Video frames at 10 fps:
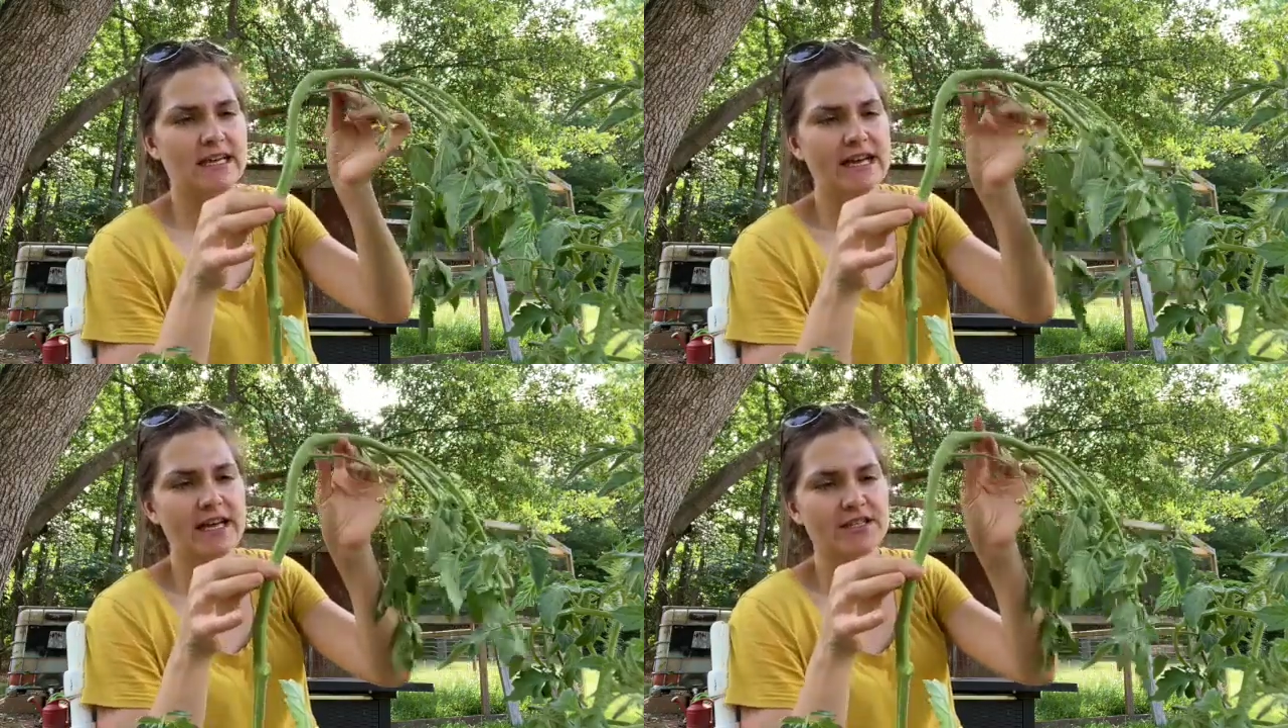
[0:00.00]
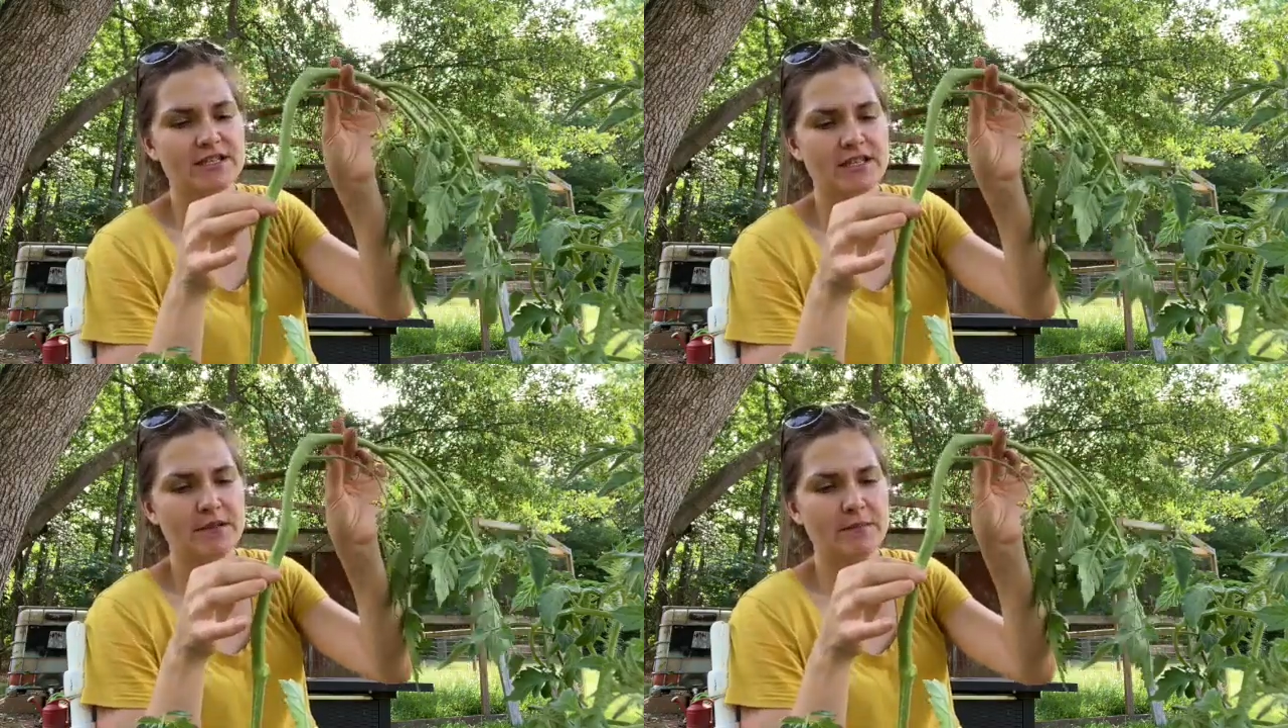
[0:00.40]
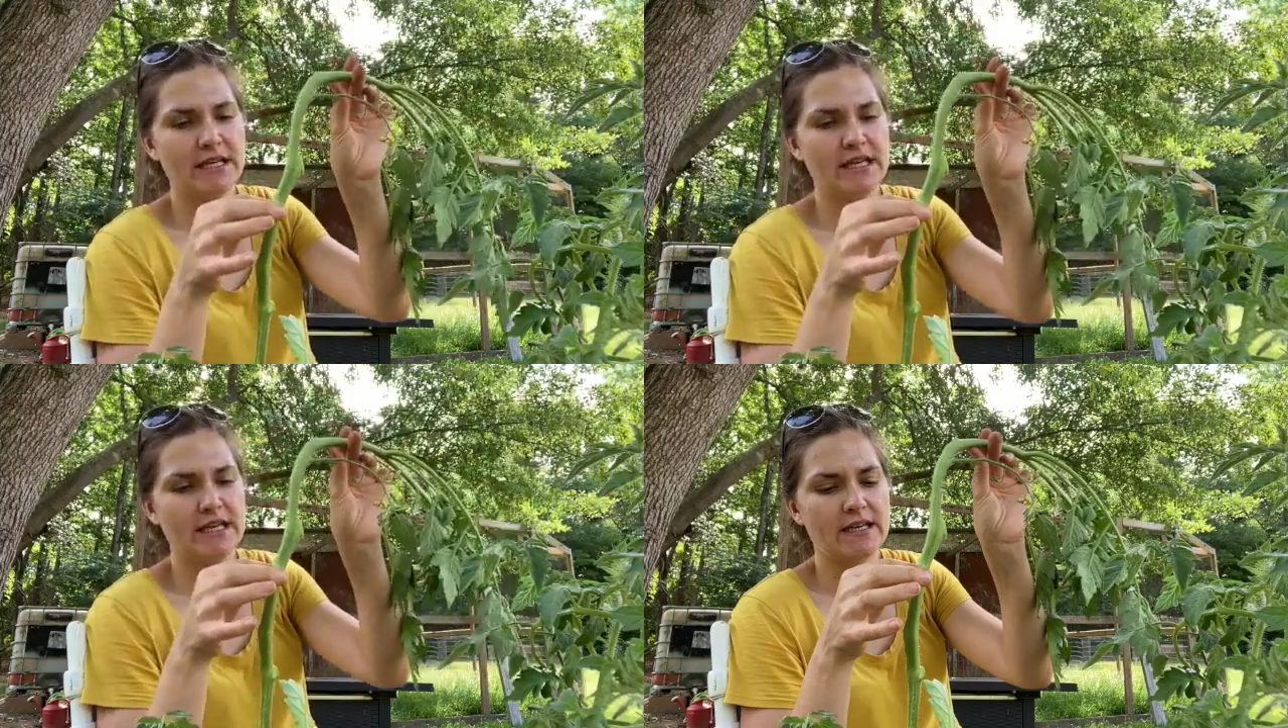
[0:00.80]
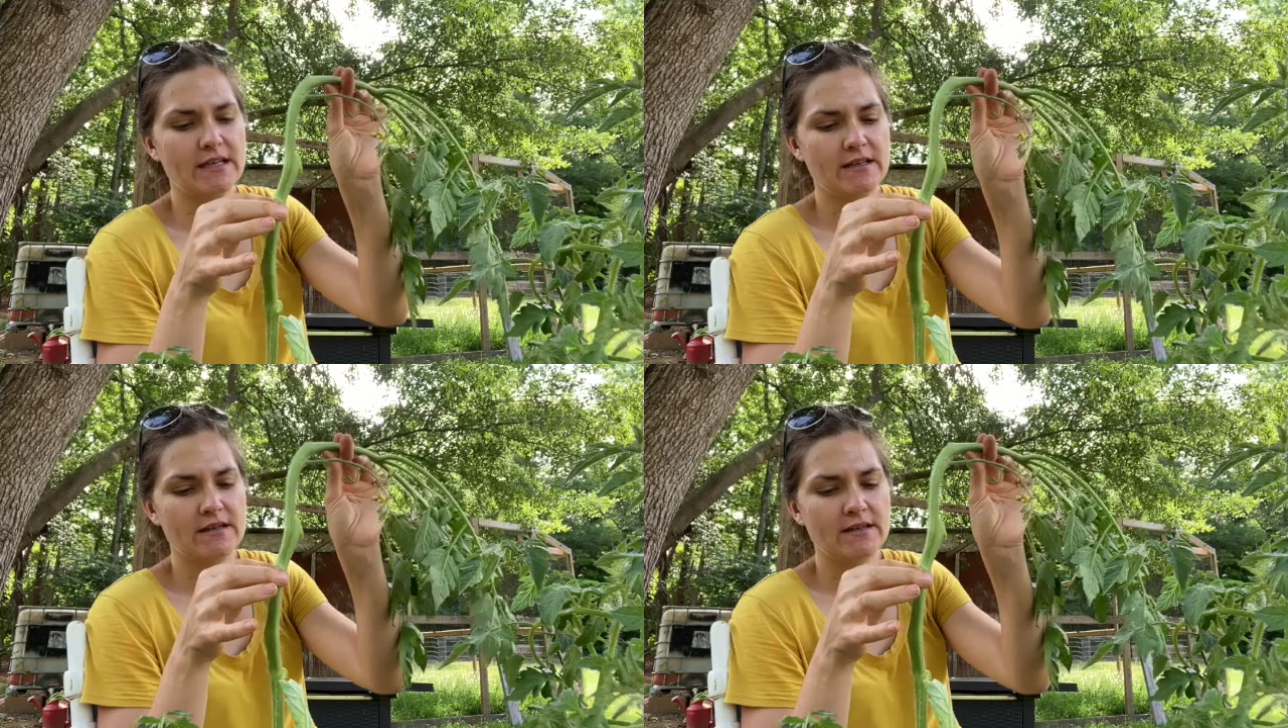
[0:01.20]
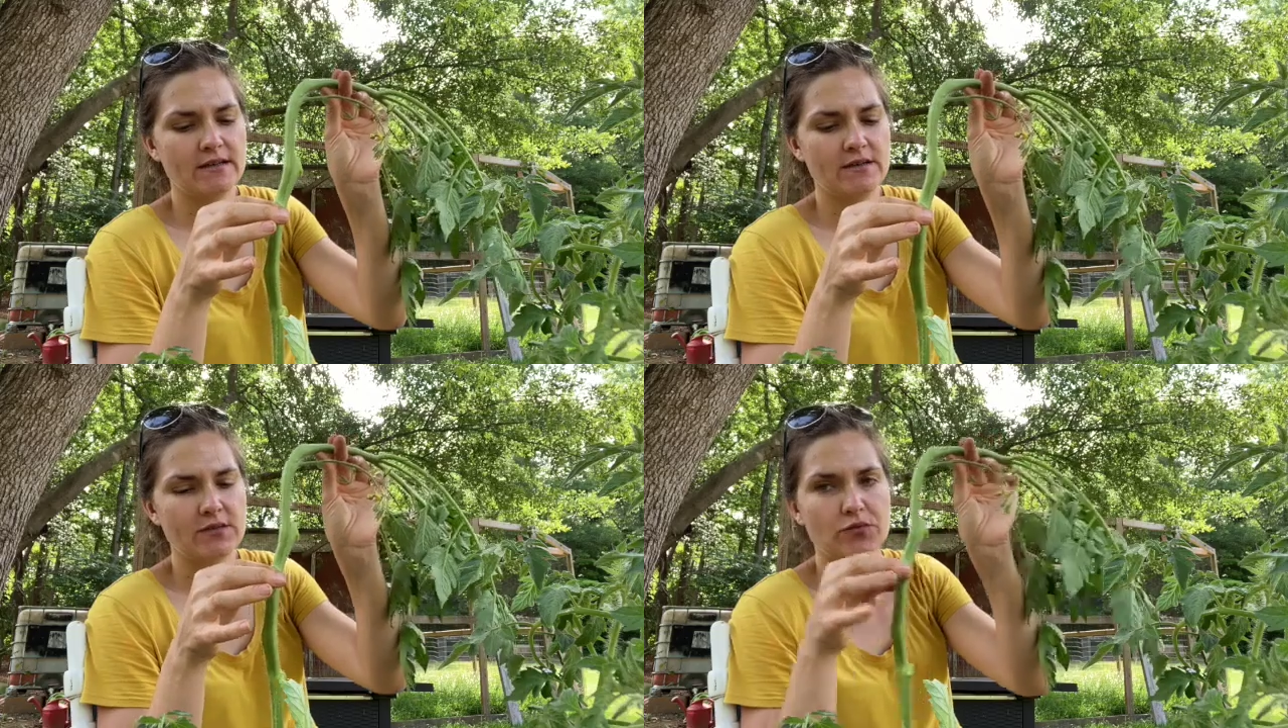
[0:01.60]
actually be
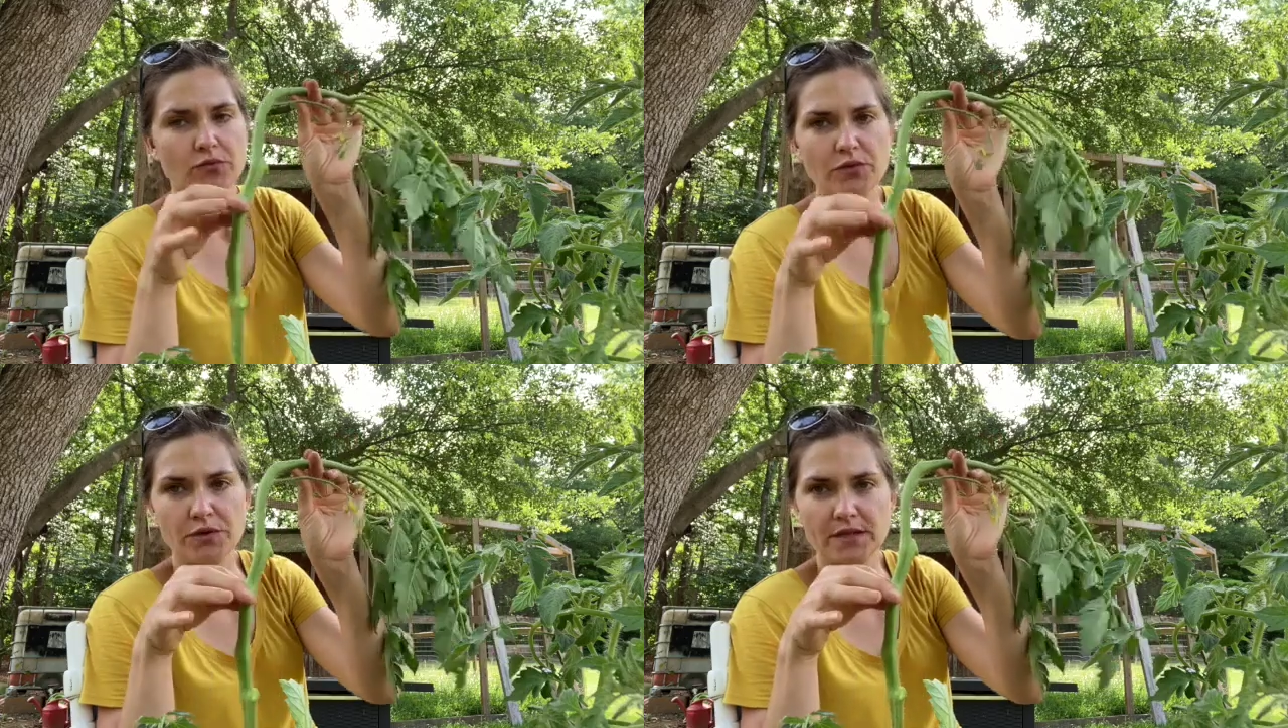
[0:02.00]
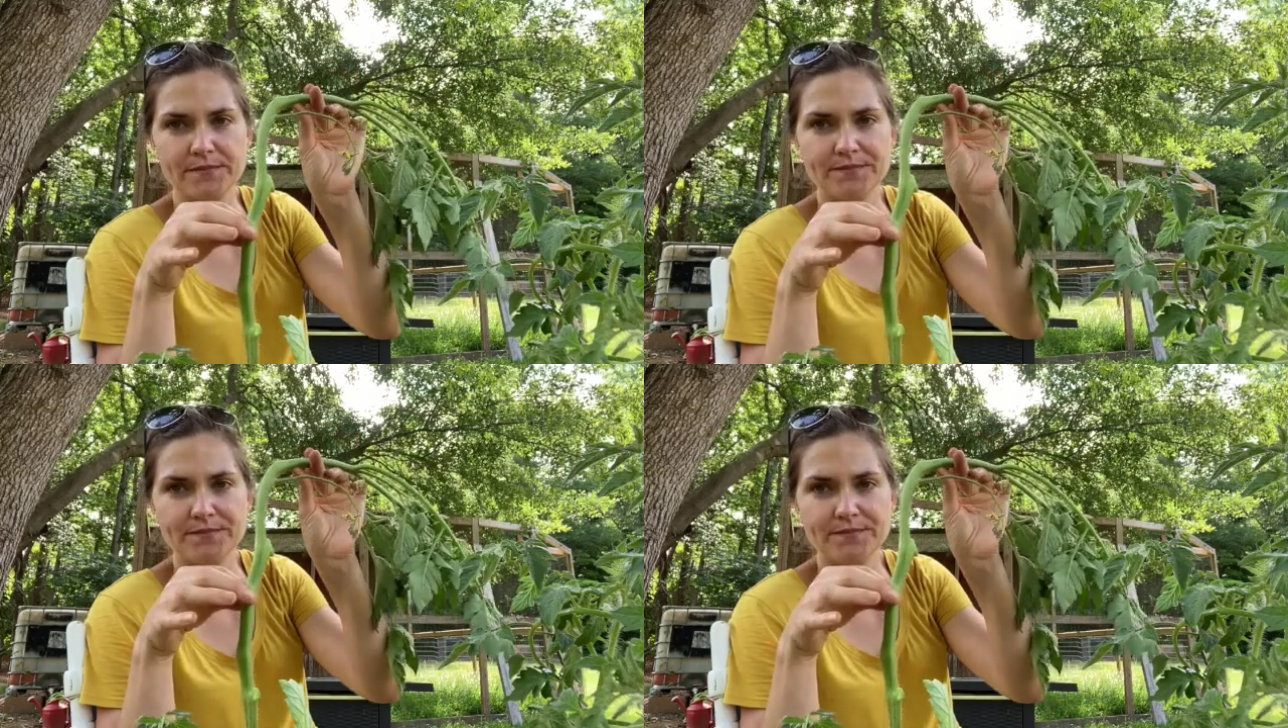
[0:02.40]
rooted.